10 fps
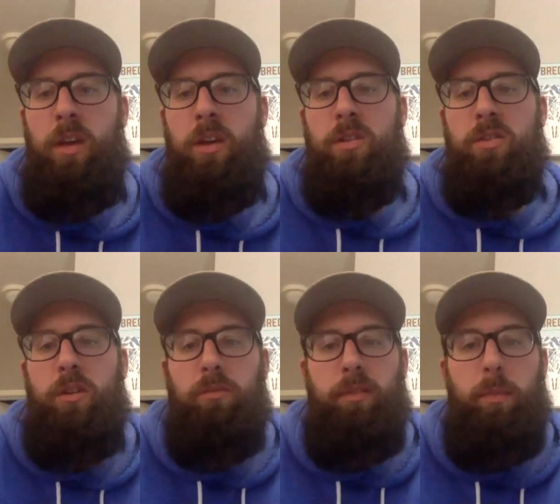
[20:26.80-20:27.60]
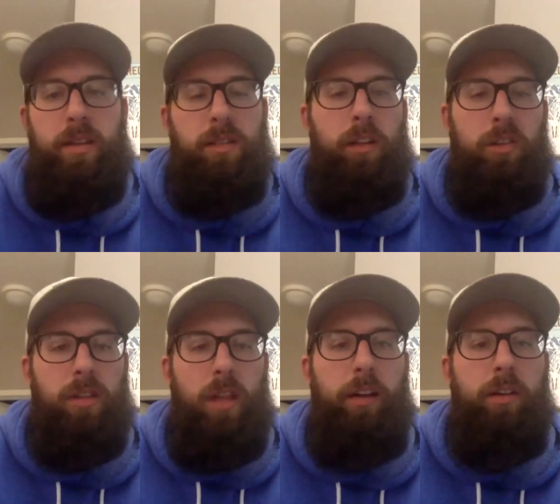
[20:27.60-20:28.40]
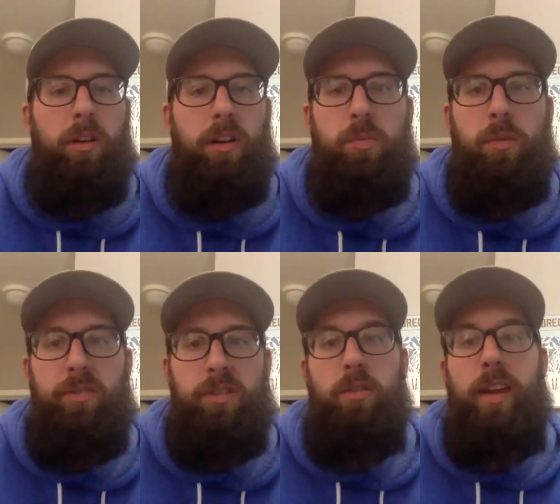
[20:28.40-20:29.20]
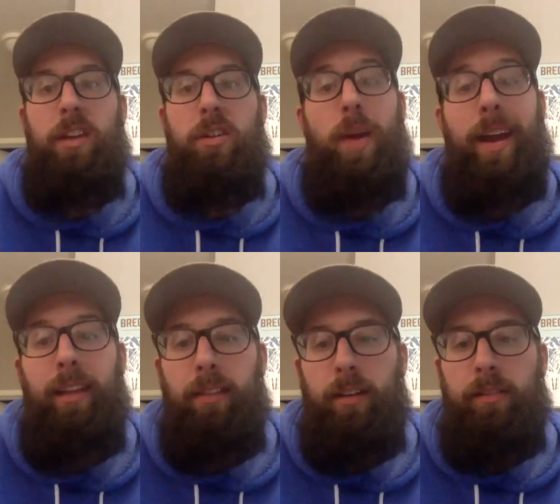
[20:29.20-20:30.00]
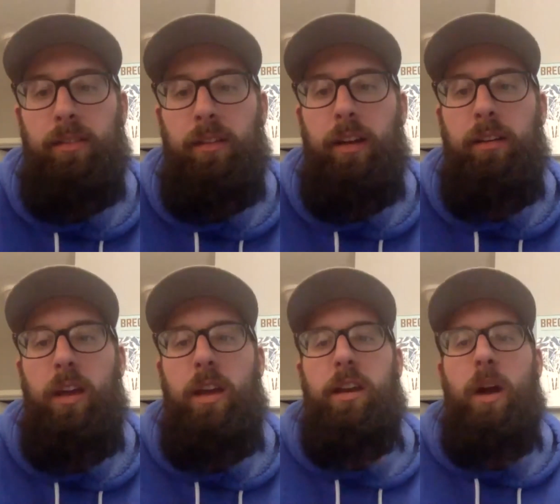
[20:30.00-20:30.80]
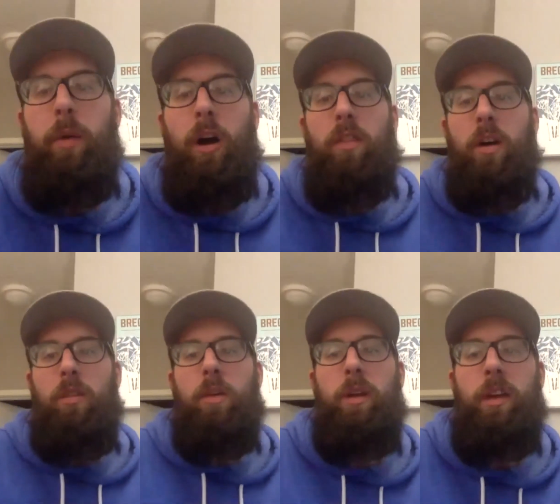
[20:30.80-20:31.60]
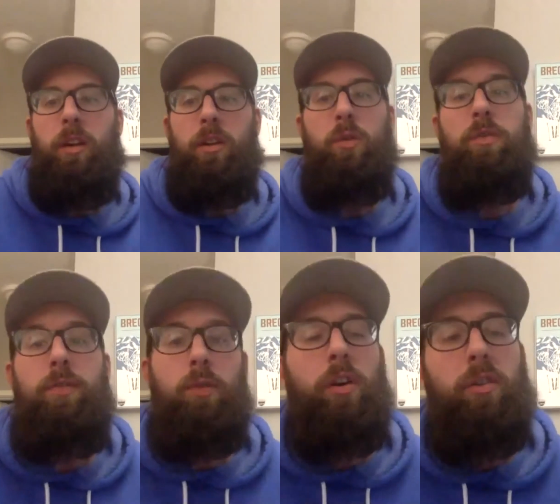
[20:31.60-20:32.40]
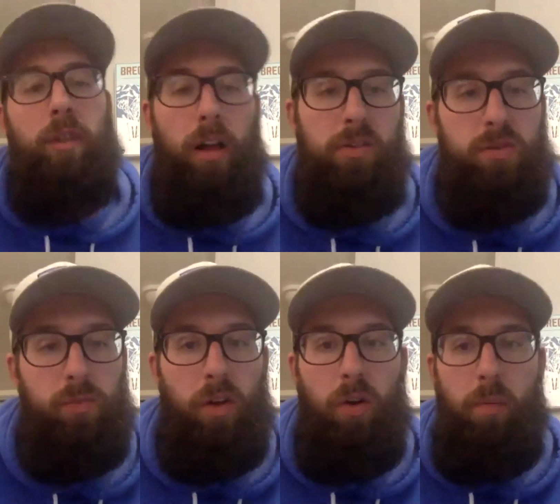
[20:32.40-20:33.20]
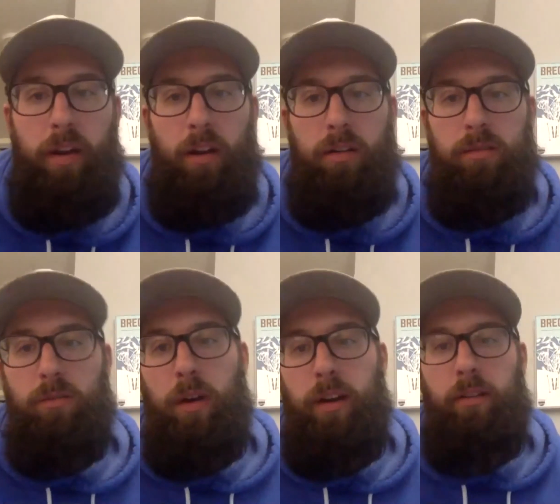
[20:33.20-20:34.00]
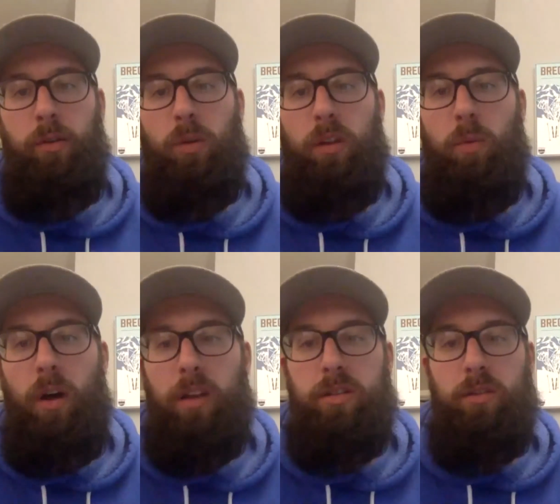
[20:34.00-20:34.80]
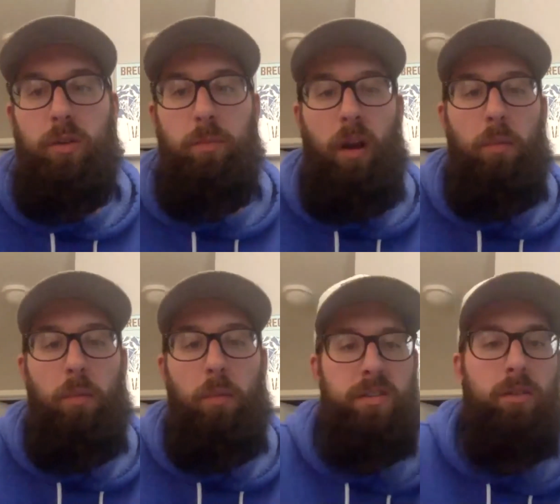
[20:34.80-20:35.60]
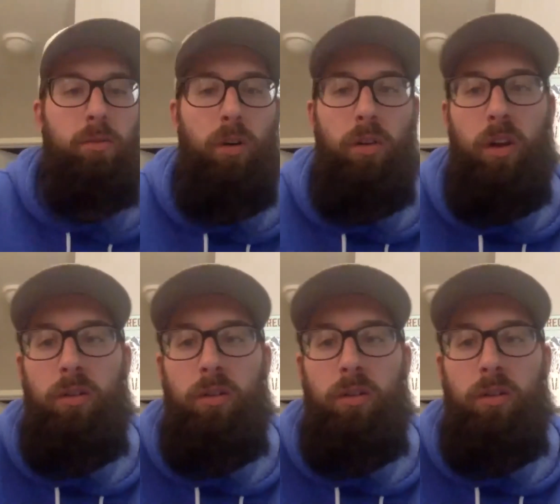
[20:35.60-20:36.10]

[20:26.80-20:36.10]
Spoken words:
So you're basically just lying to a customer if you say you can't do anything, okay? Now, we all know that we can include $400 with a homemaker, right, if we really wanted to, and it would probably still Rollo,